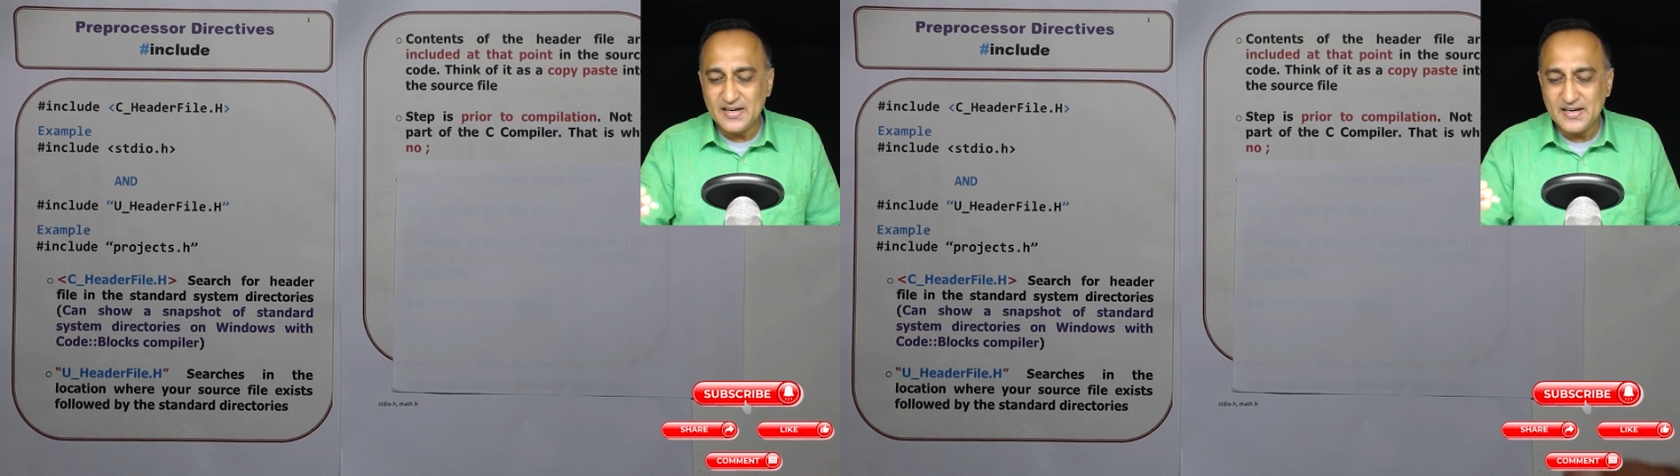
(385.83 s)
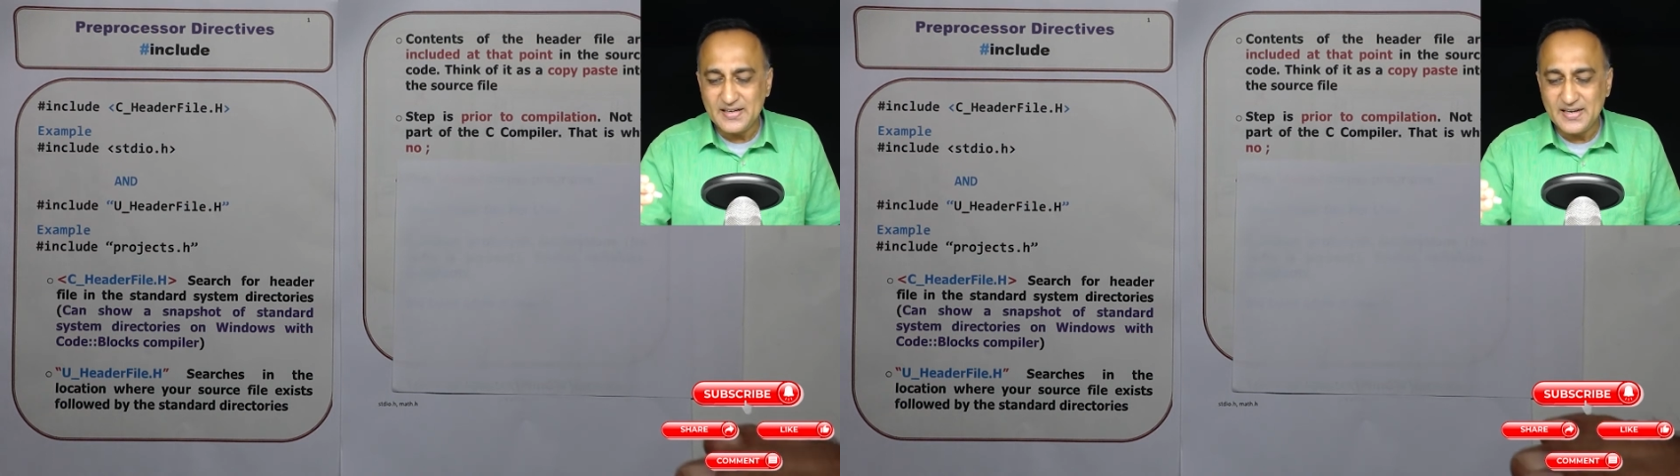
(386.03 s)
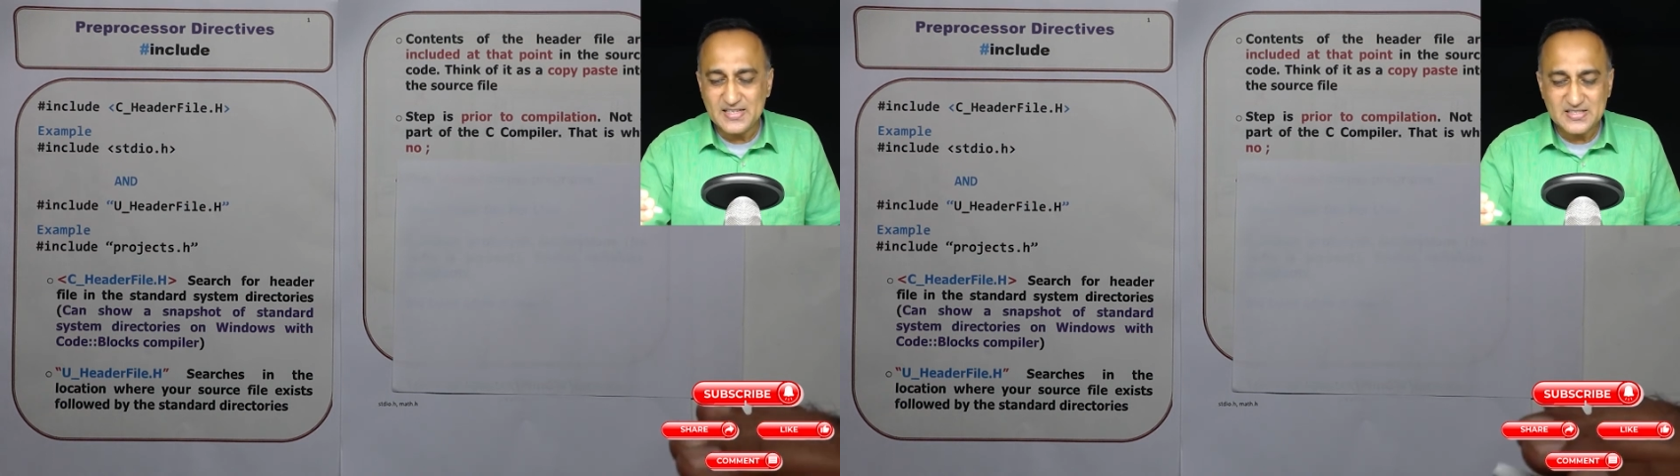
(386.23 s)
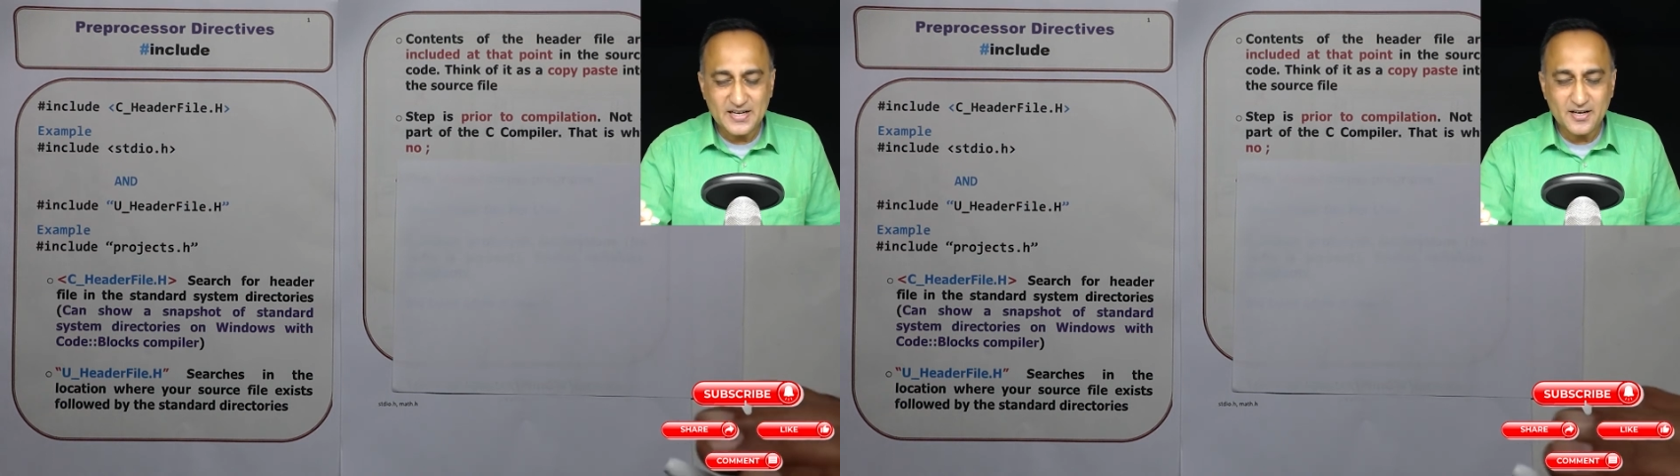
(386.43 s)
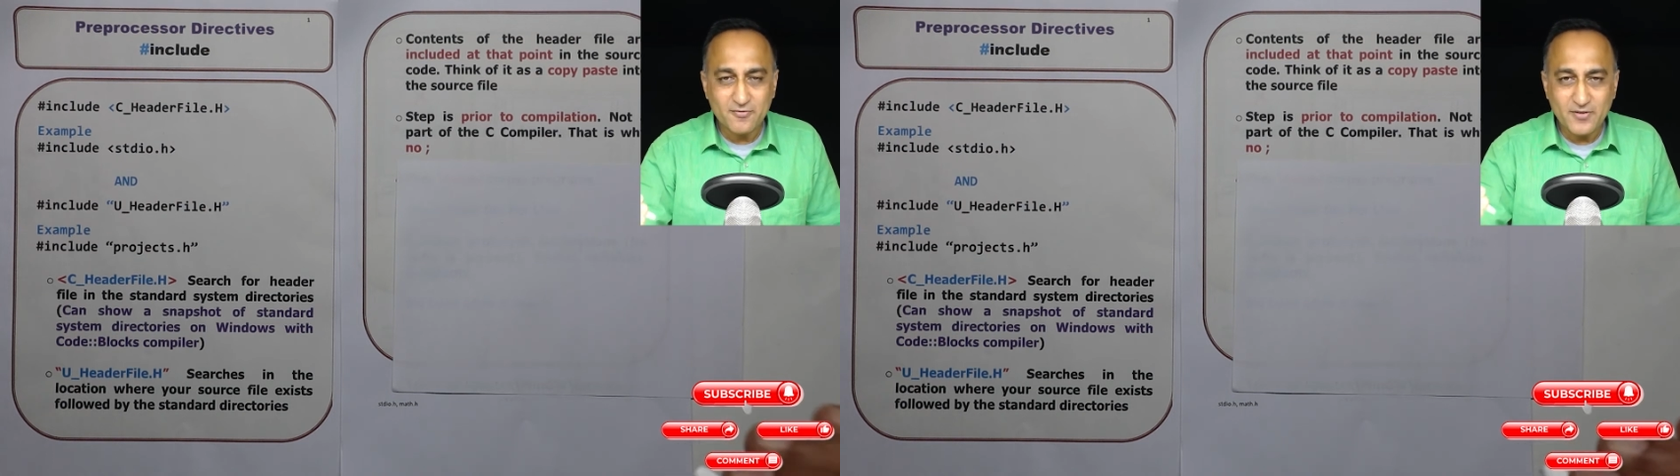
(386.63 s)
it takes the
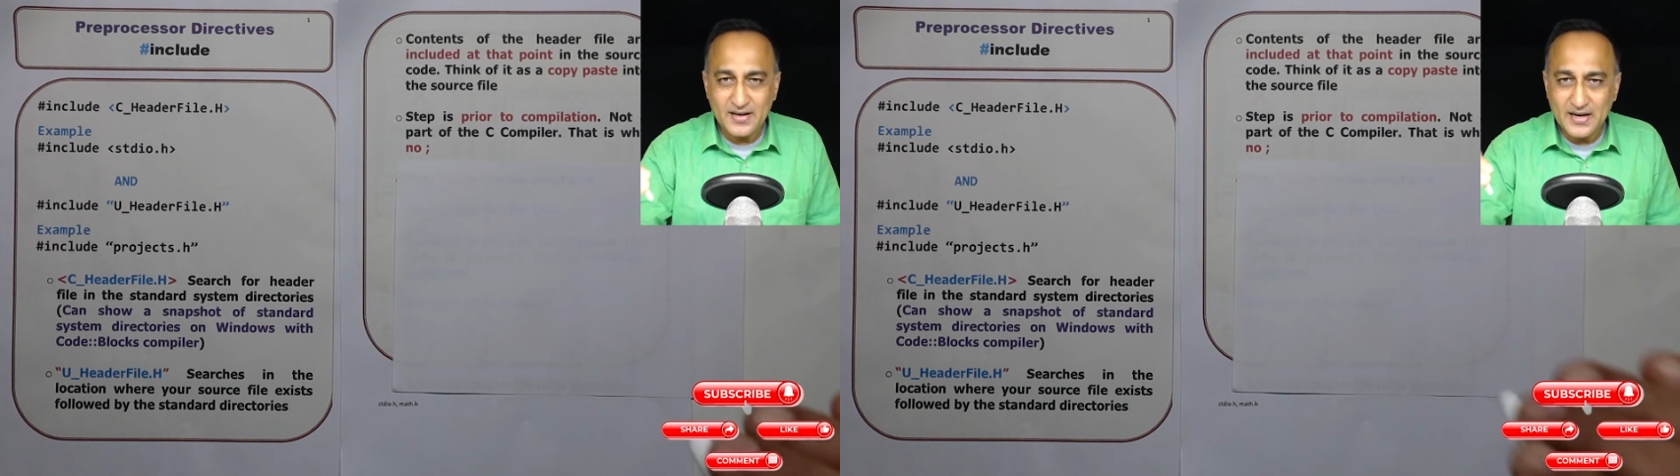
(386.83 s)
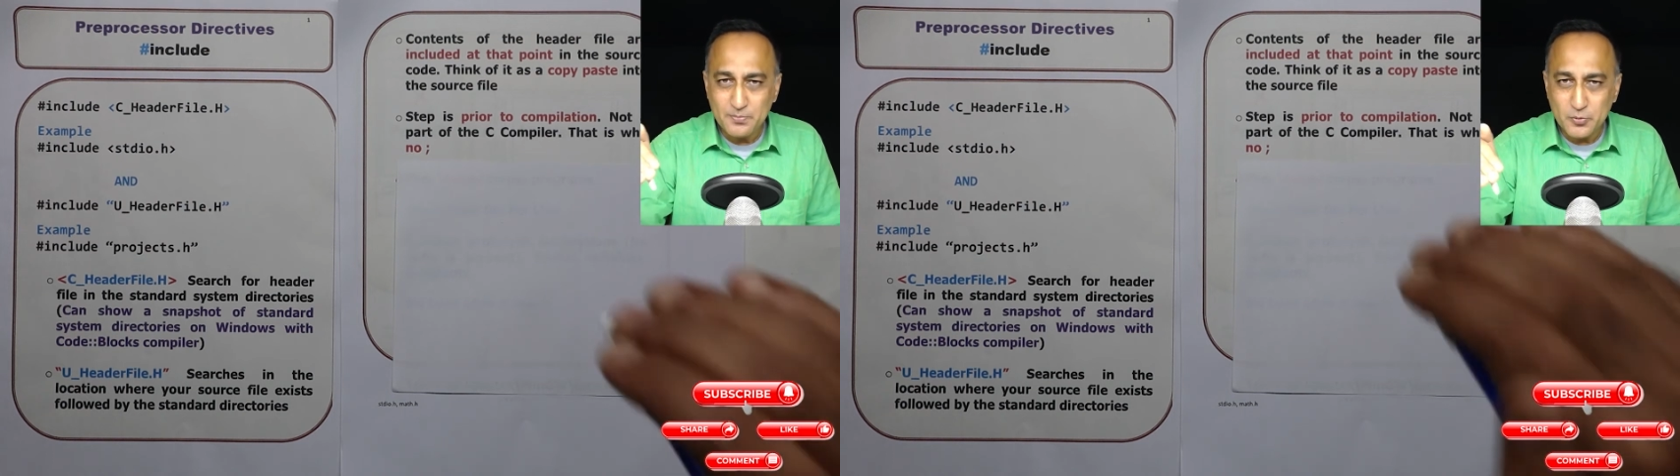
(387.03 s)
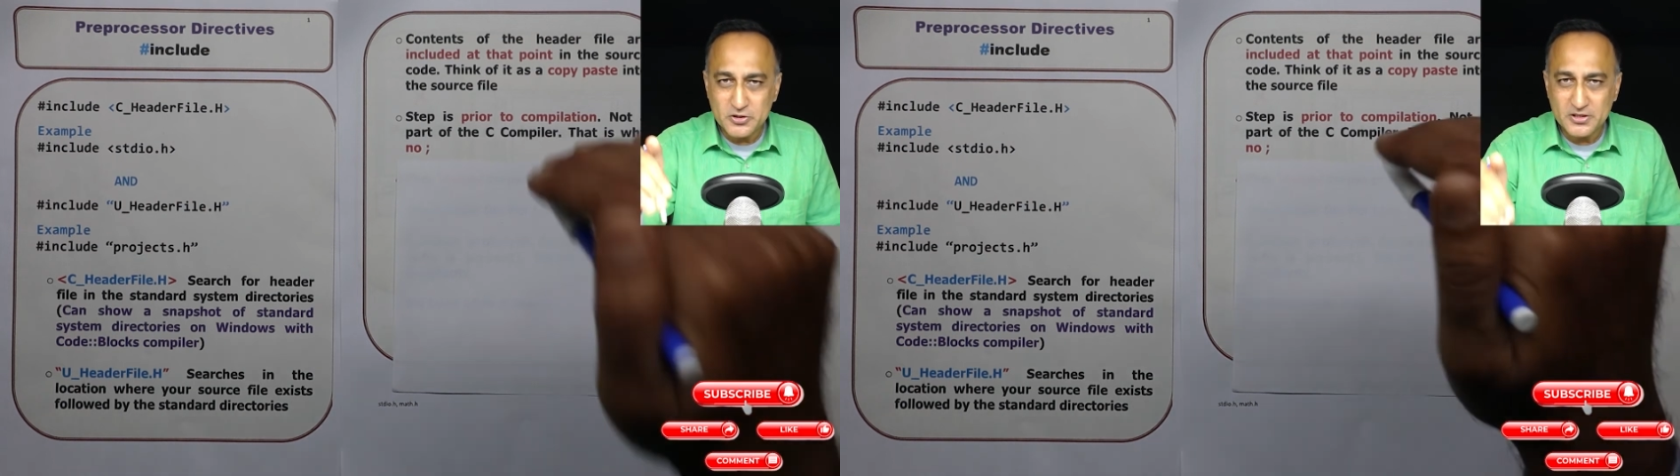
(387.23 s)
header file and puts